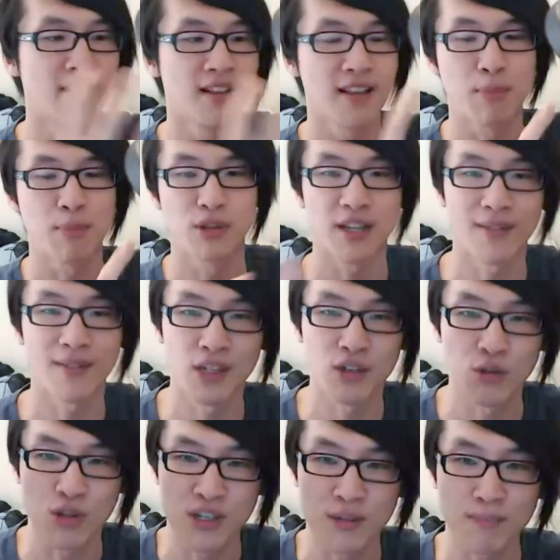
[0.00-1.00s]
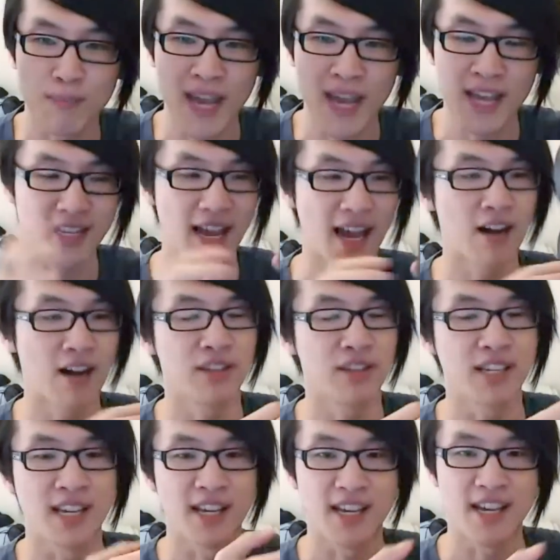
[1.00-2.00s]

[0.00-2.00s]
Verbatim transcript: They put something to space out the